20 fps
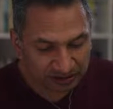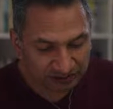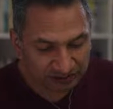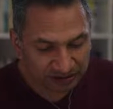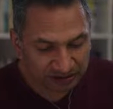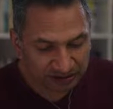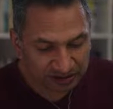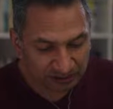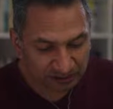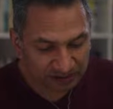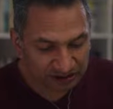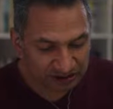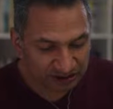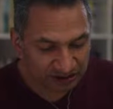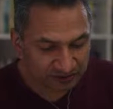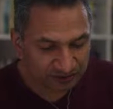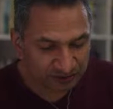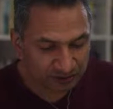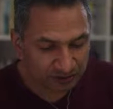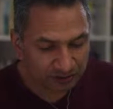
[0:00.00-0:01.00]
theatre
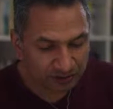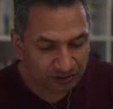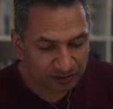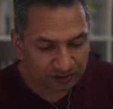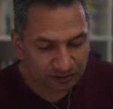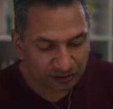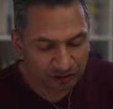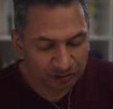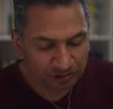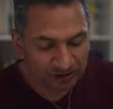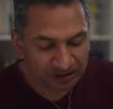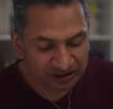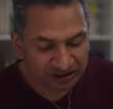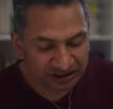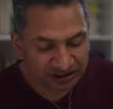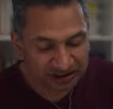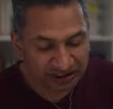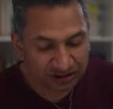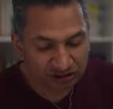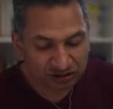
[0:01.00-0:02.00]
building from both
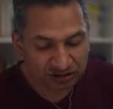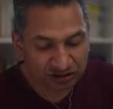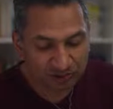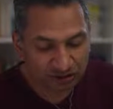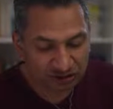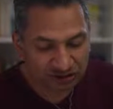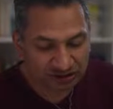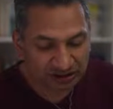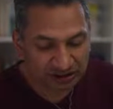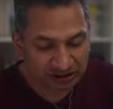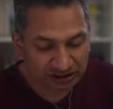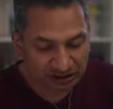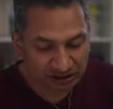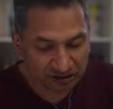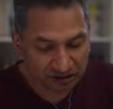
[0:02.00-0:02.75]
OMBC, Council and Mushtaq,